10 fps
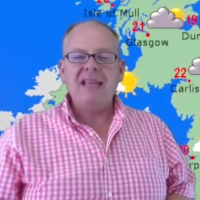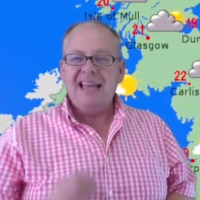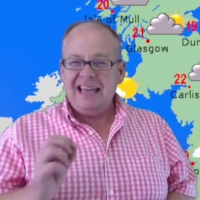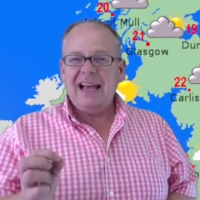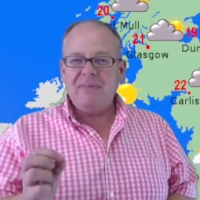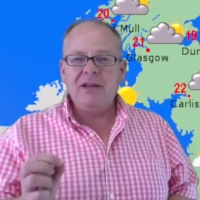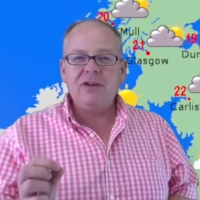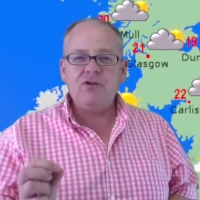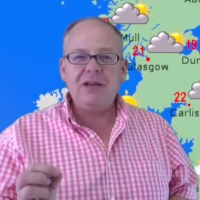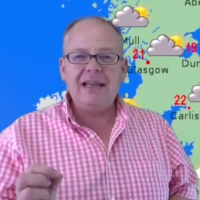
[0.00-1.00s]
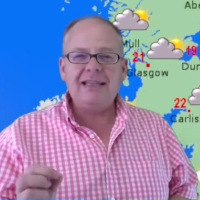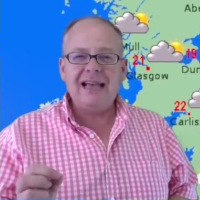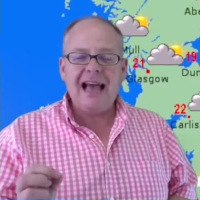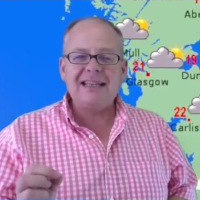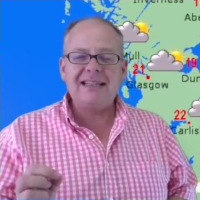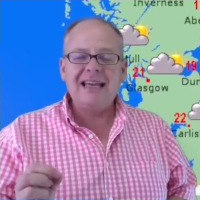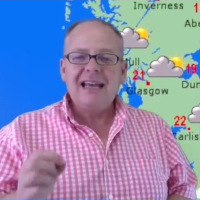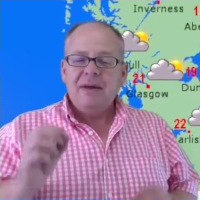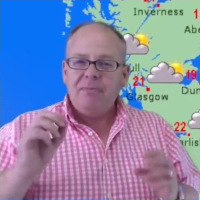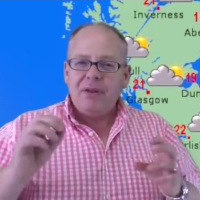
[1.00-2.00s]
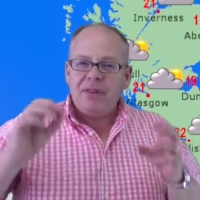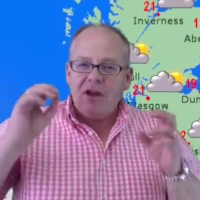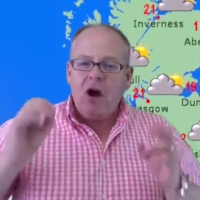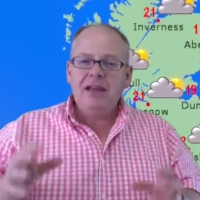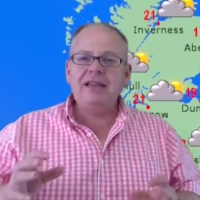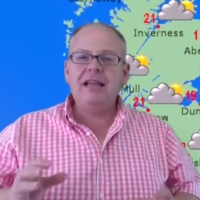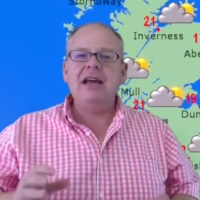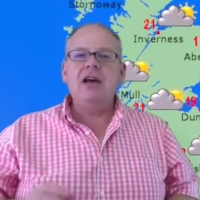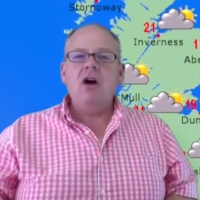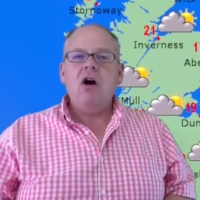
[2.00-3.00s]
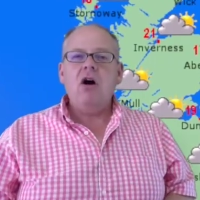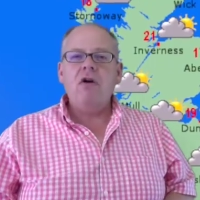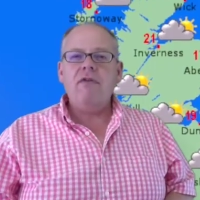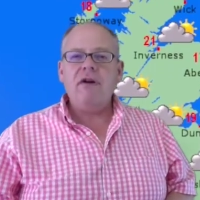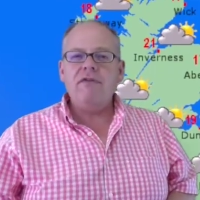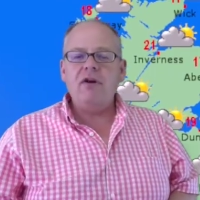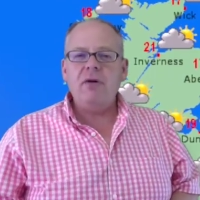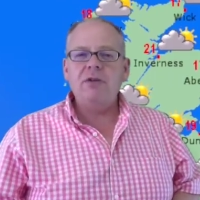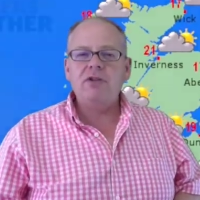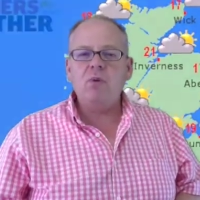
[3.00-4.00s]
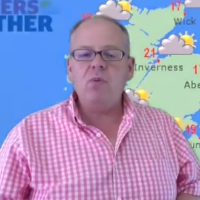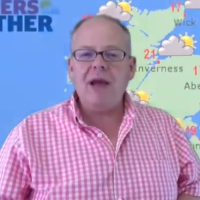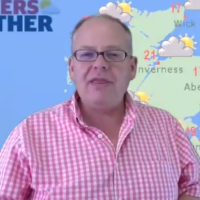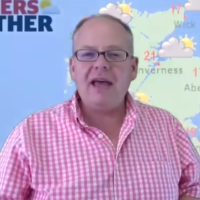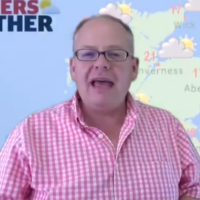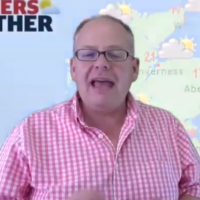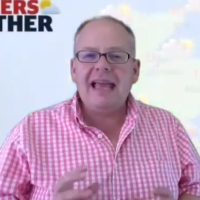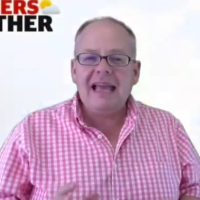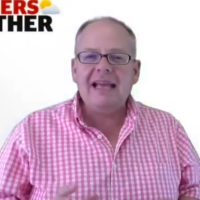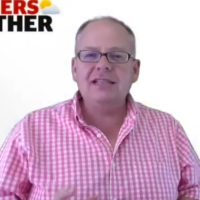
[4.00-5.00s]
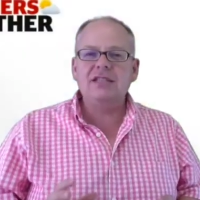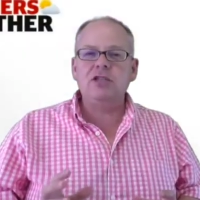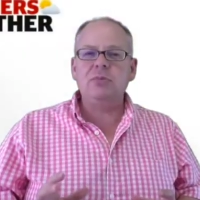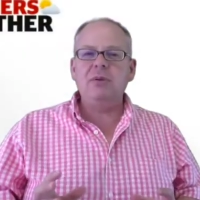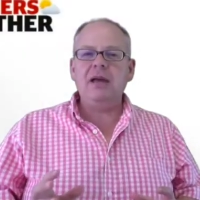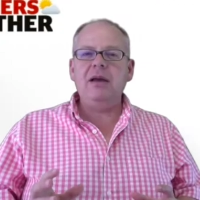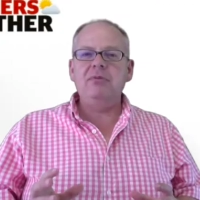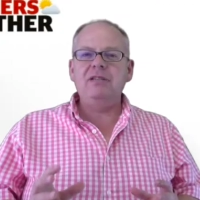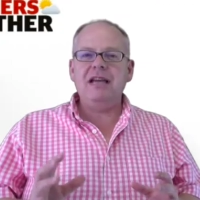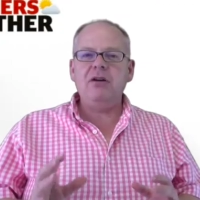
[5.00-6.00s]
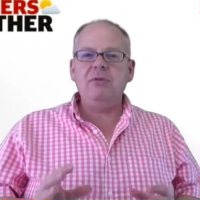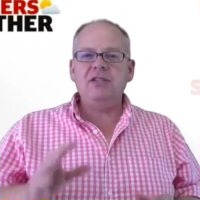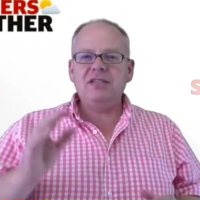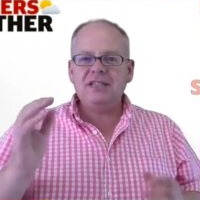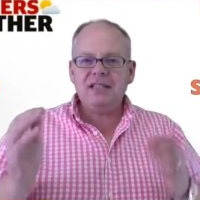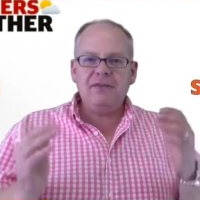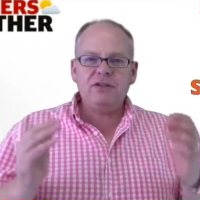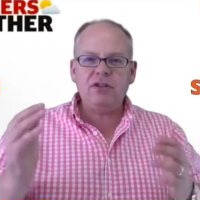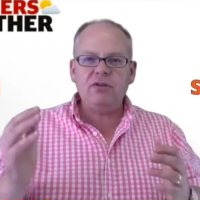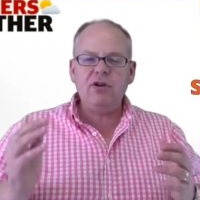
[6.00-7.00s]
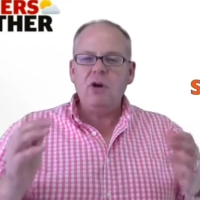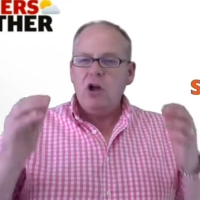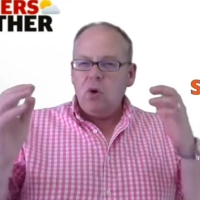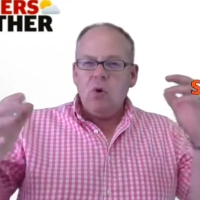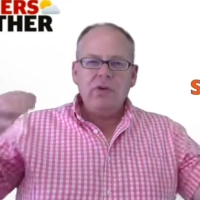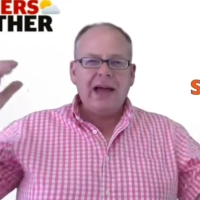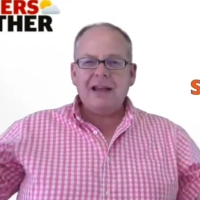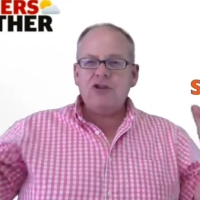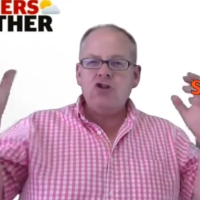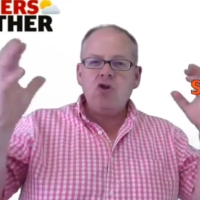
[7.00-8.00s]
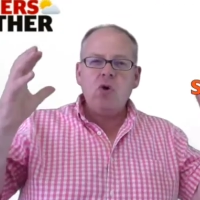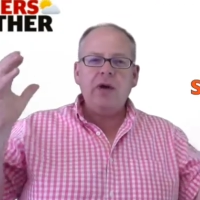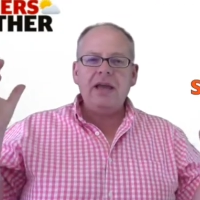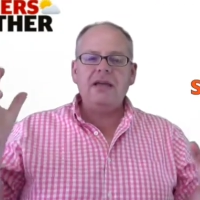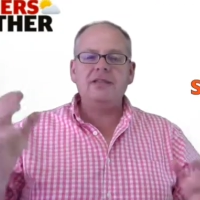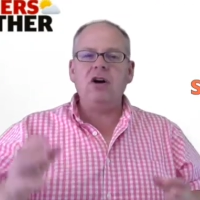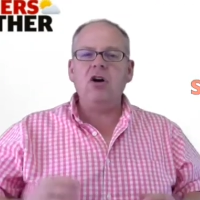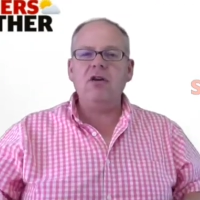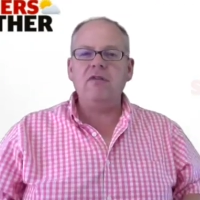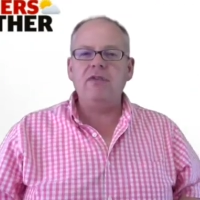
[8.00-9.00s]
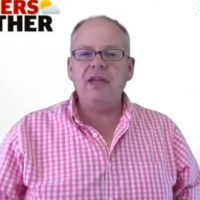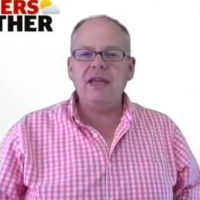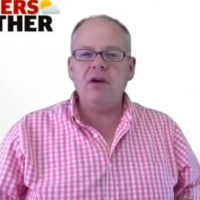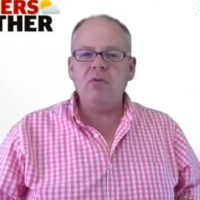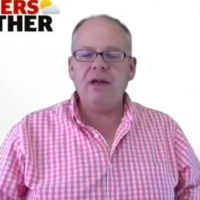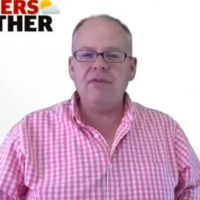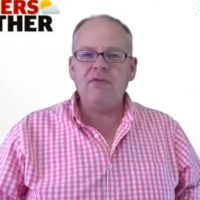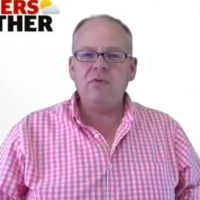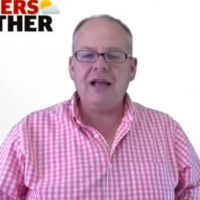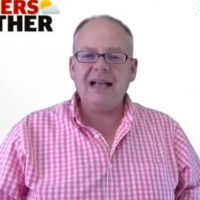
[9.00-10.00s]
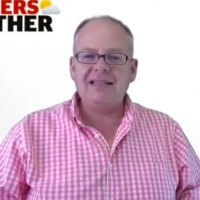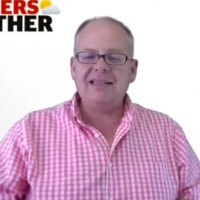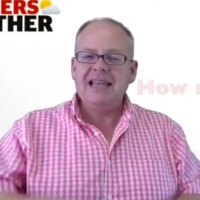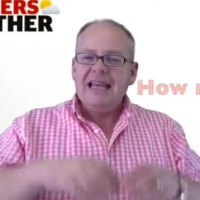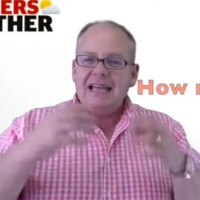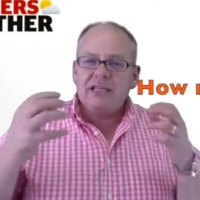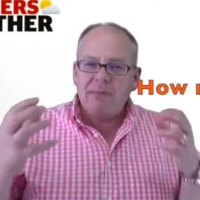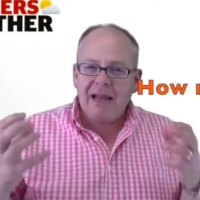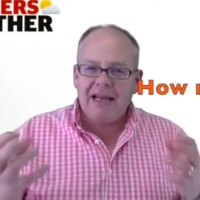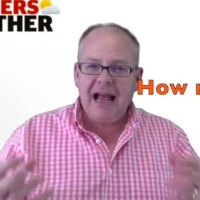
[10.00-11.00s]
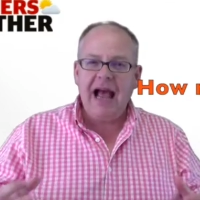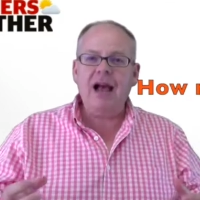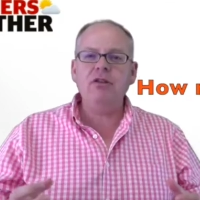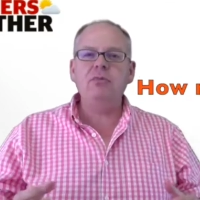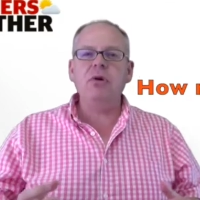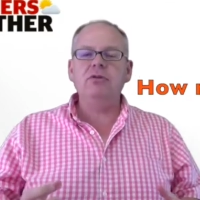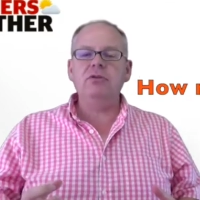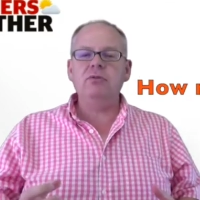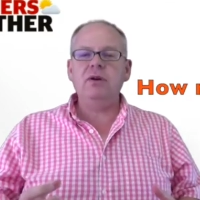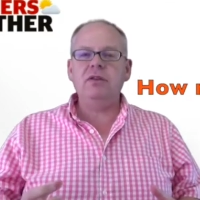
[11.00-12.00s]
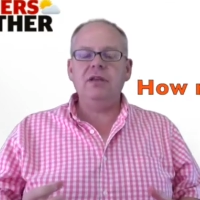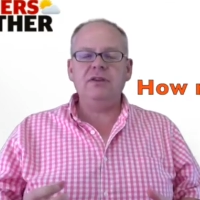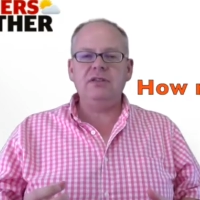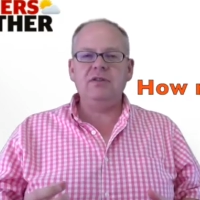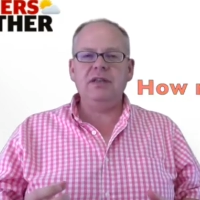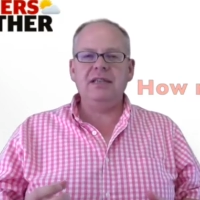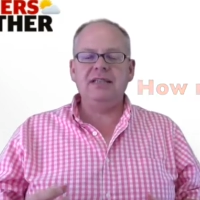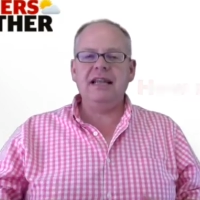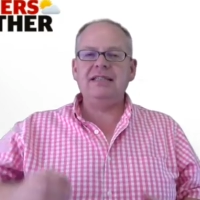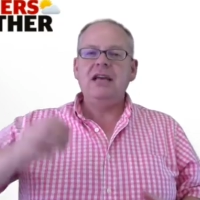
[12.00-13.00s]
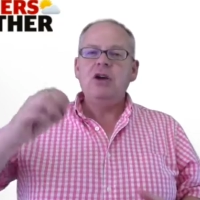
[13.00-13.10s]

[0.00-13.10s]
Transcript: it can be a tricky task. But the idea of Farmer's Weather is to be able to help you to sift through all that noise of the weather forecasts, explain how the models work that you see on the internet,